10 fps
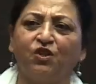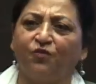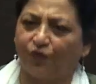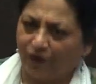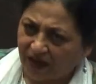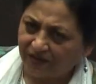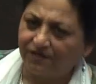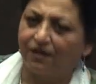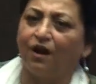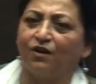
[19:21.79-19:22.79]
she
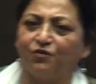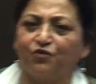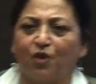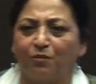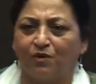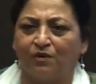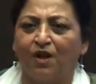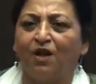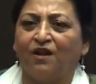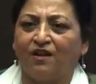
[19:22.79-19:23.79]
faced a lot of trouble
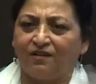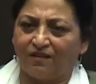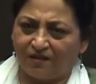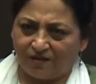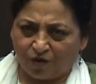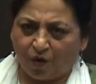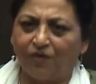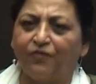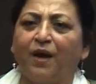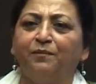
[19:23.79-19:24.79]
in the
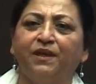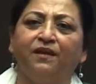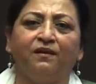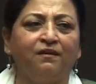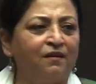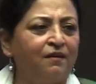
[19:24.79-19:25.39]
royal family.